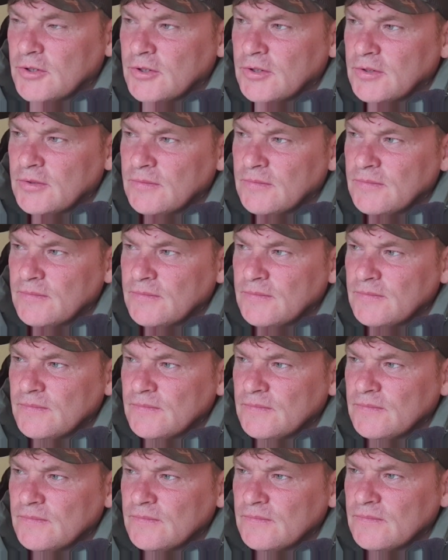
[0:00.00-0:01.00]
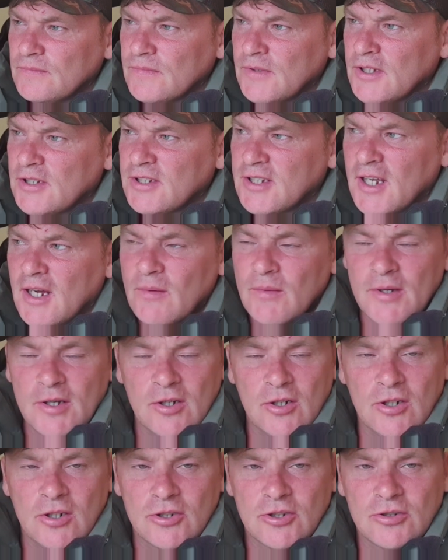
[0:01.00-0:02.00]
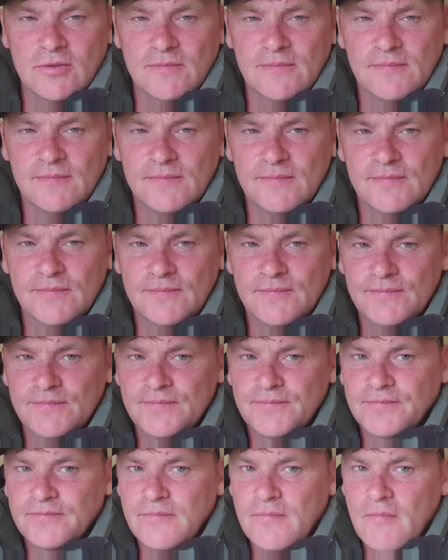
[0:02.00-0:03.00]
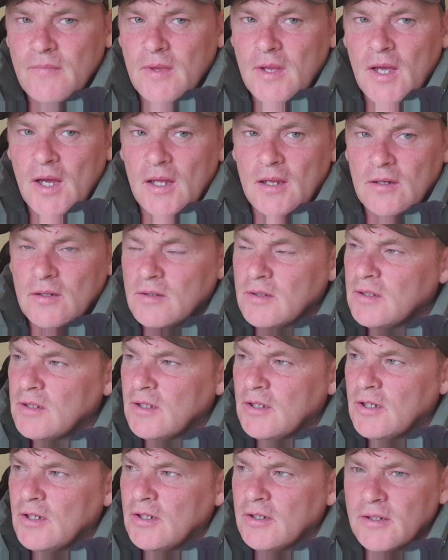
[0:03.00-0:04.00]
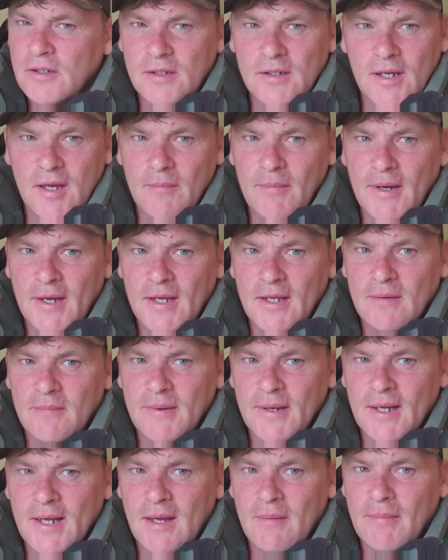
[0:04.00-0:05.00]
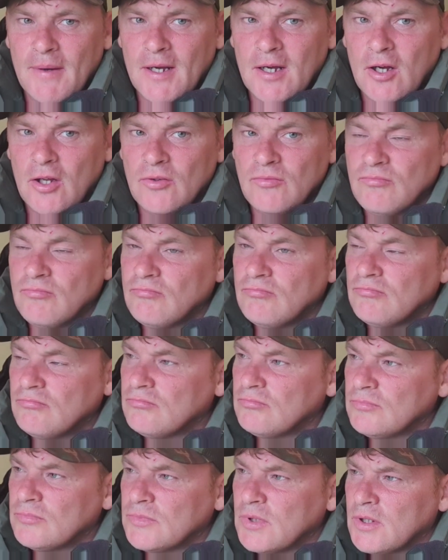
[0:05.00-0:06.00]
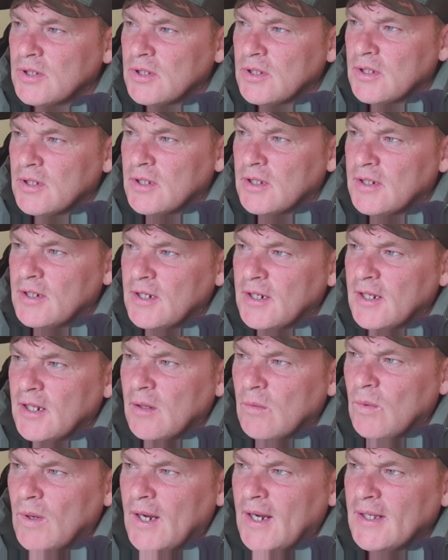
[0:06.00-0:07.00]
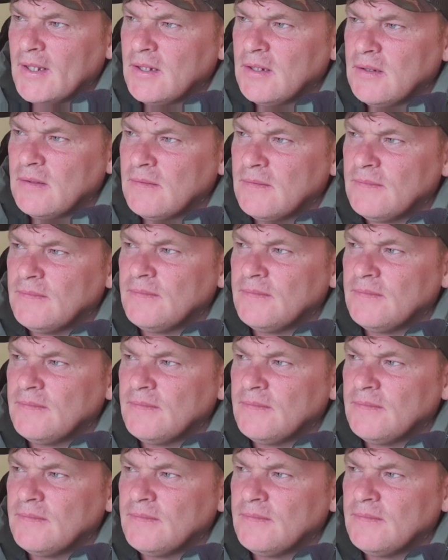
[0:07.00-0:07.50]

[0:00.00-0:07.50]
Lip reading: So let's see how it goes, and I'll get back on in a little while.